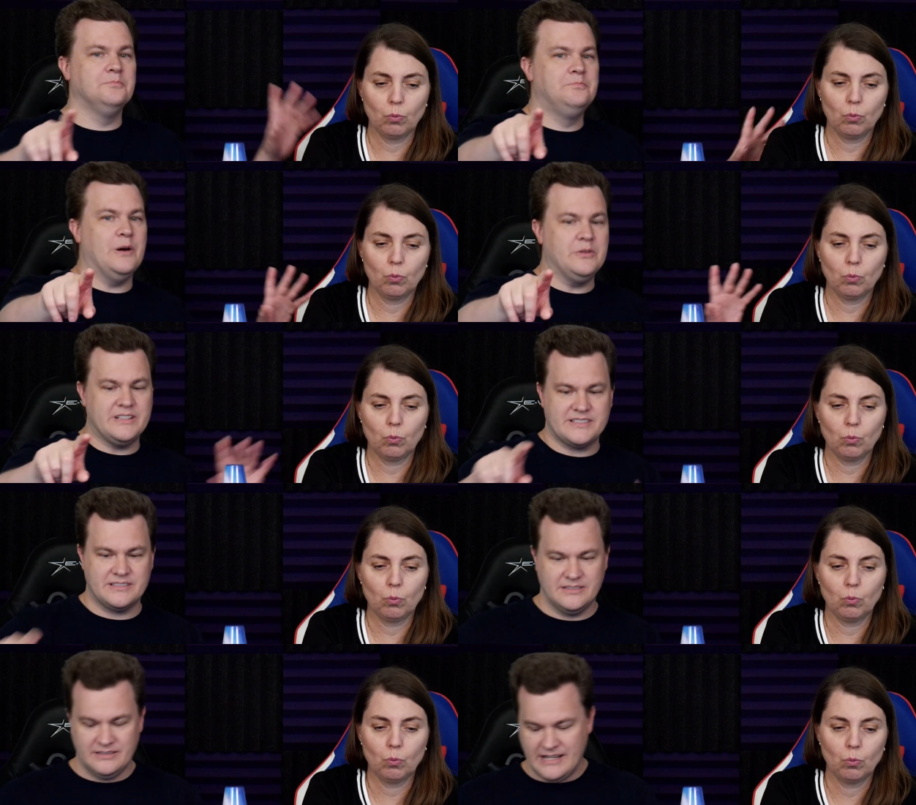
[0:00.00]

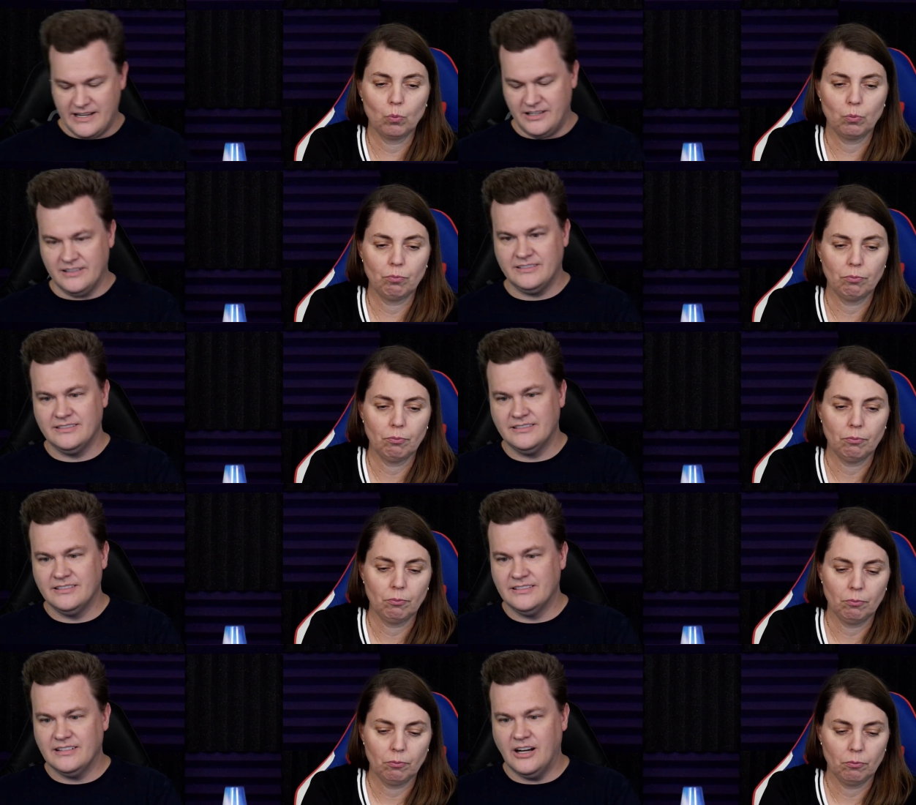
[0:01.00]
Speaker 1: bonus. Hang on.
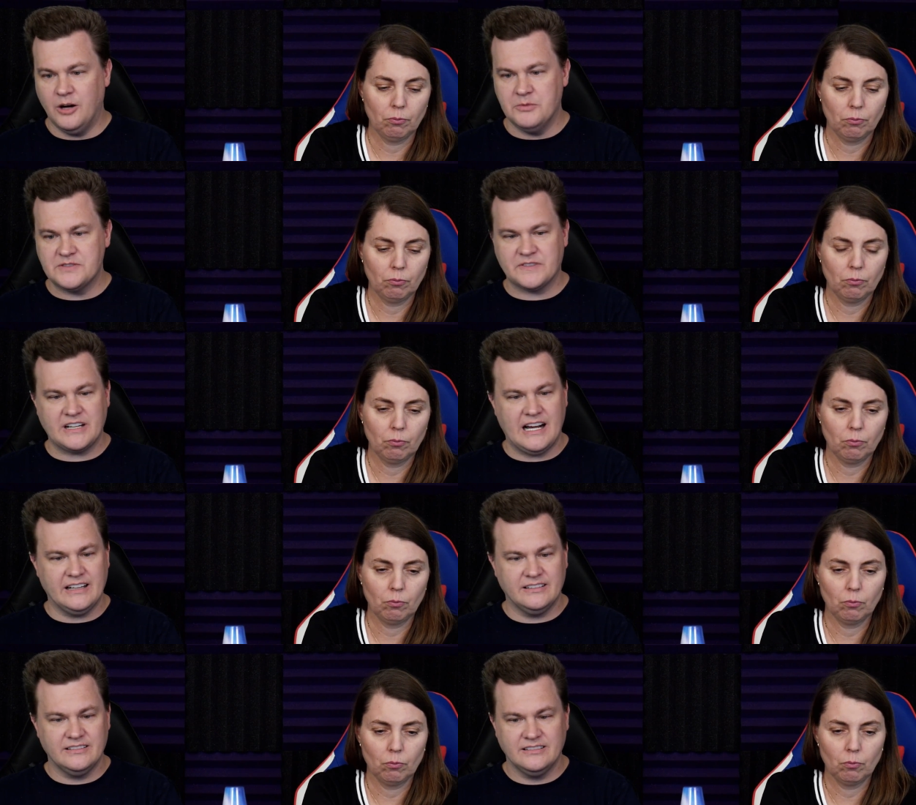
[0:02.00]
Almost
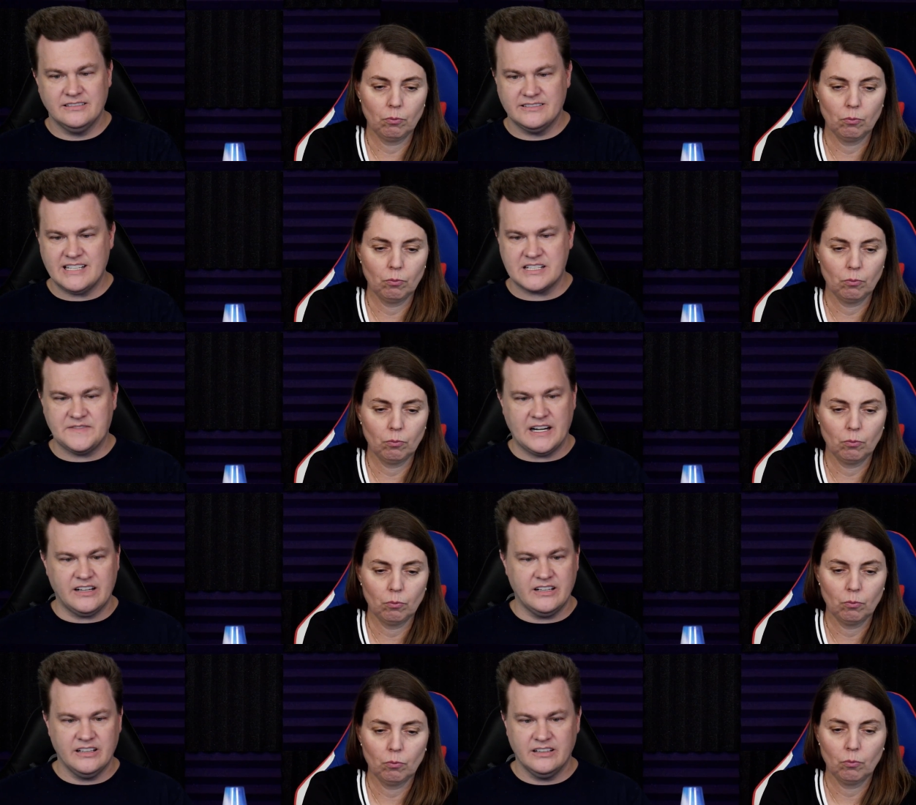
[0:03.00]
forgot. Text
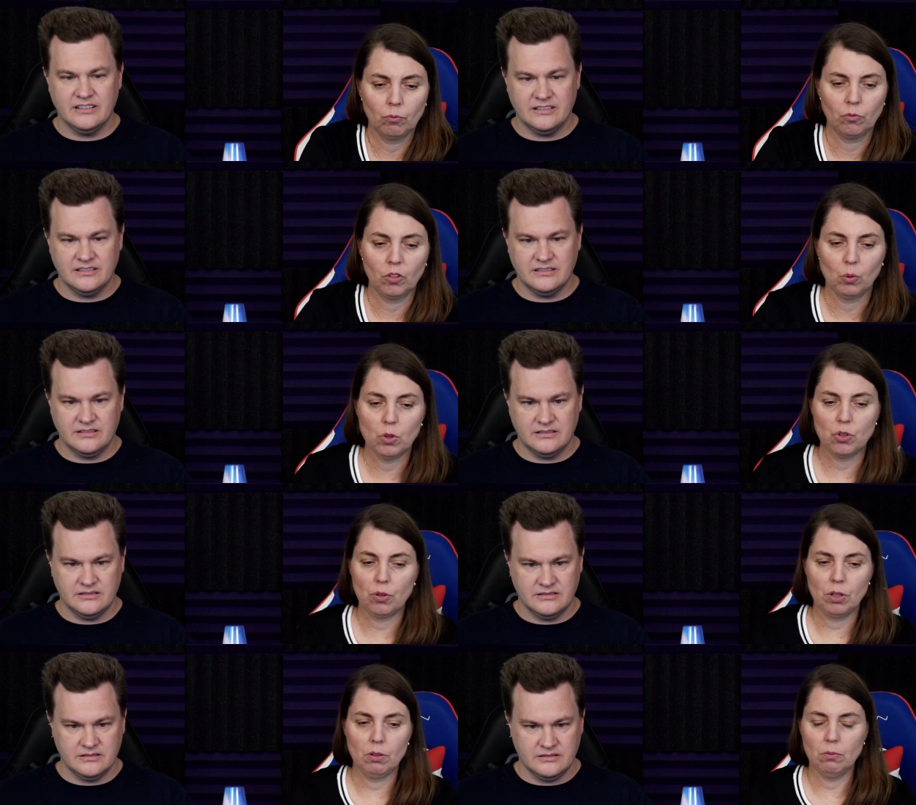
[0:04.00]
fired.
Speaker 2: What you
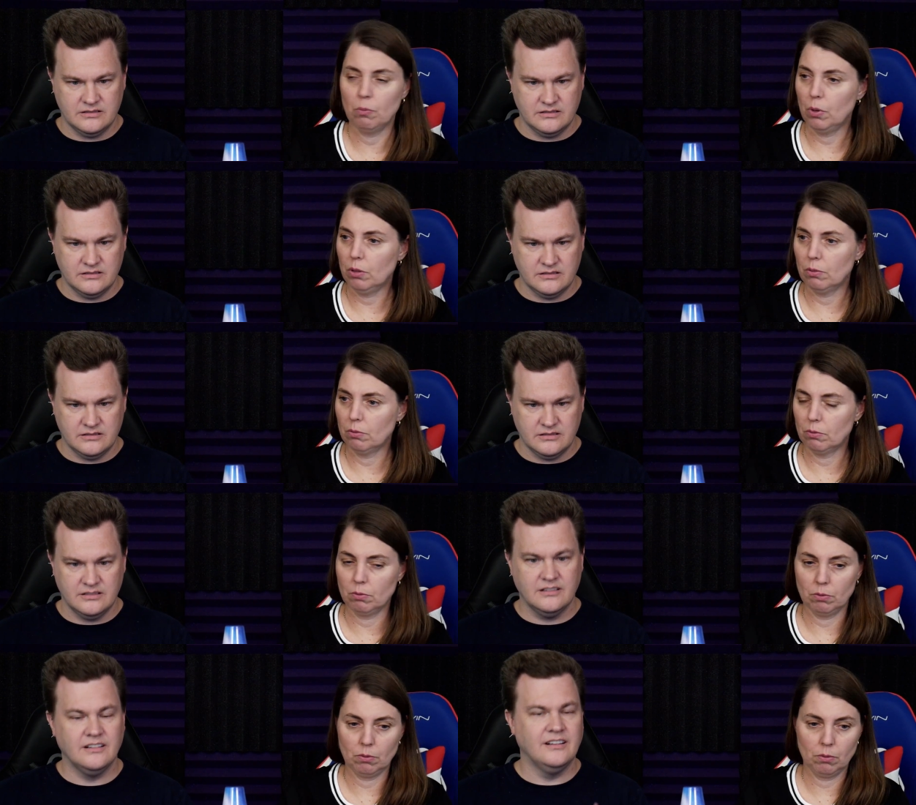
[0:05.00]
already, what?
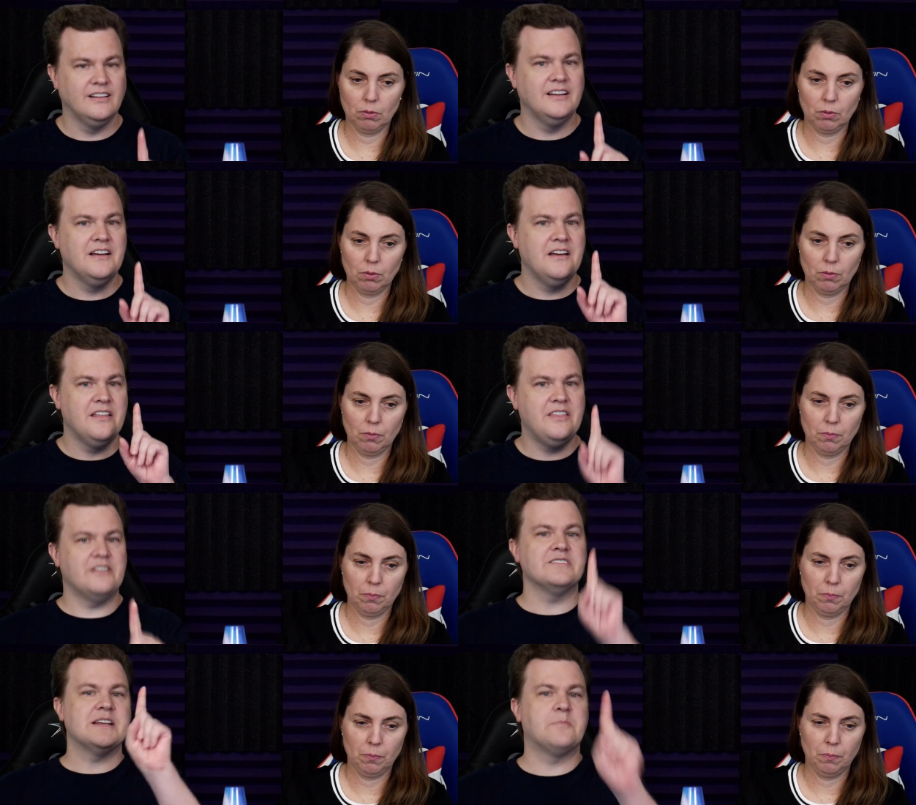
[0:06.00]

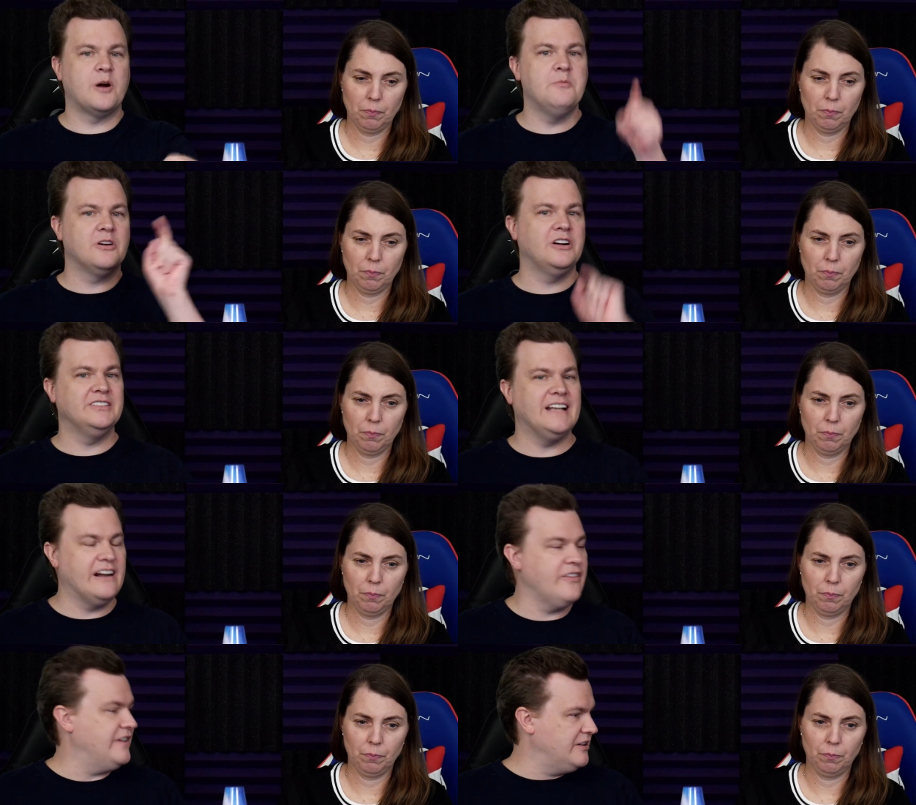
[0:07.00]
Speaker 1: There is a promo code
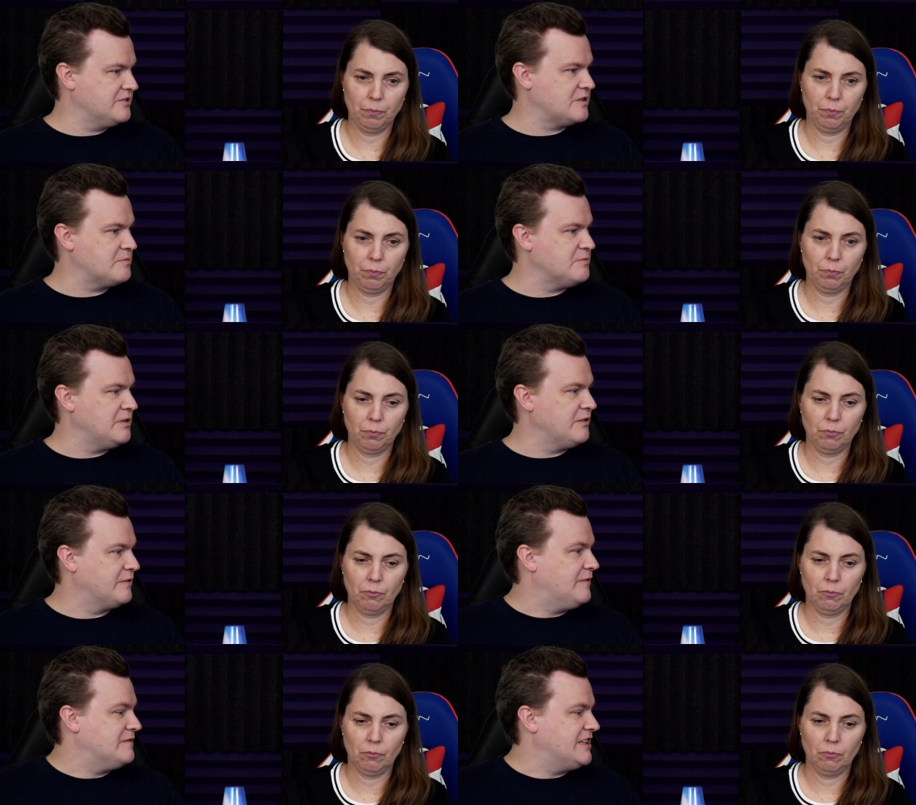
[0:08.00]
down in the video description below
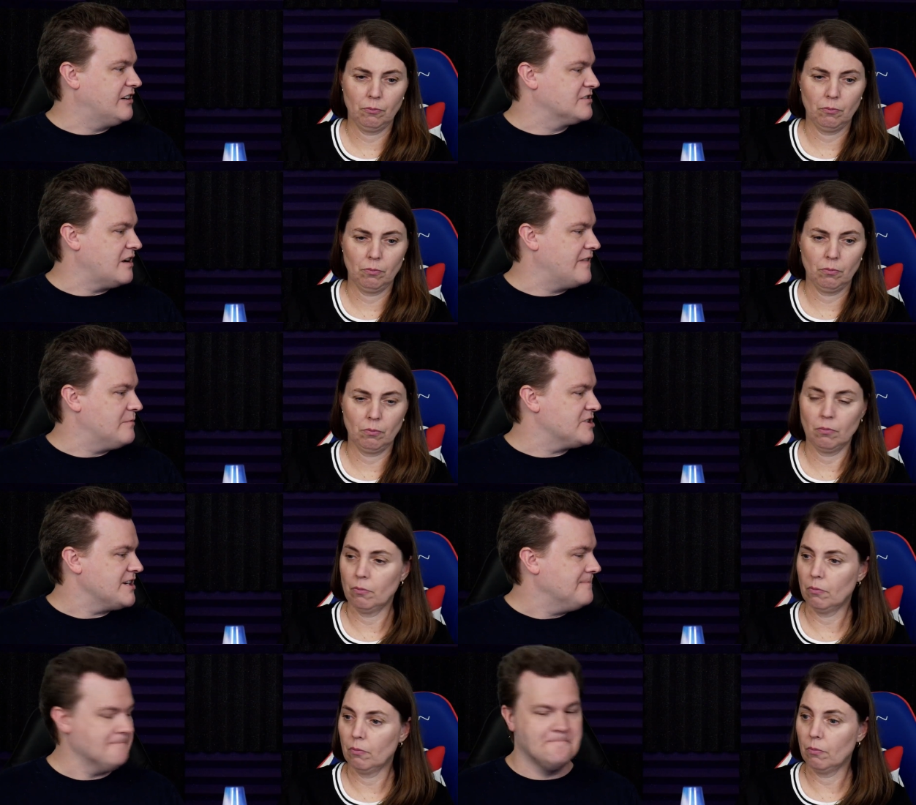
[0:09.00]
for fifty dollars off that
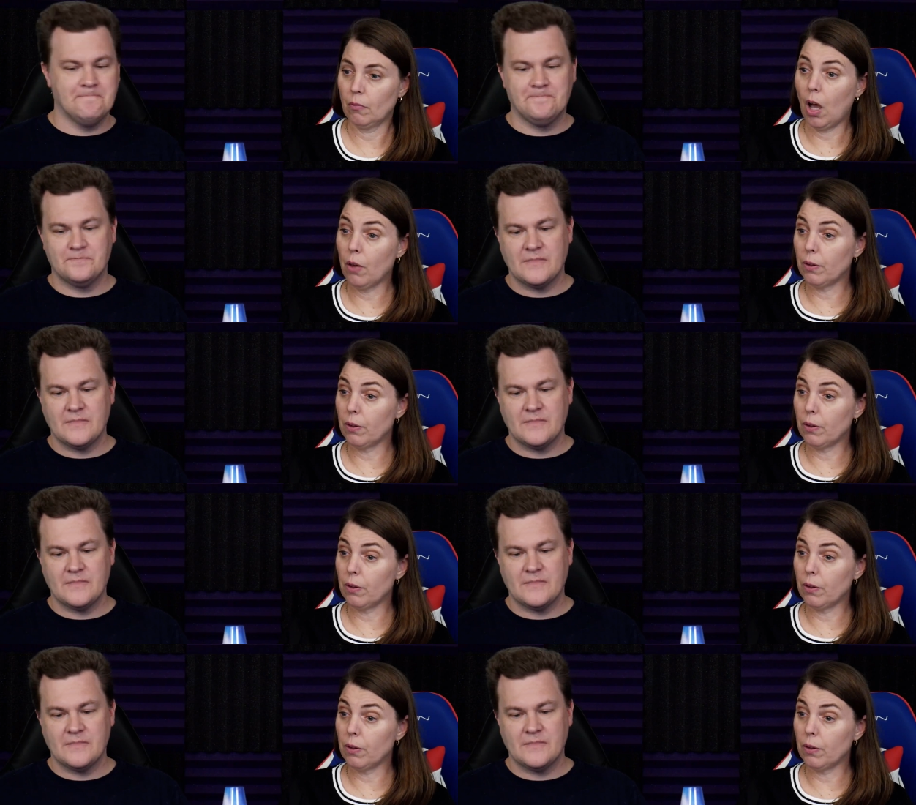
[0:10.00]
machine.
Speaker 2: Oh,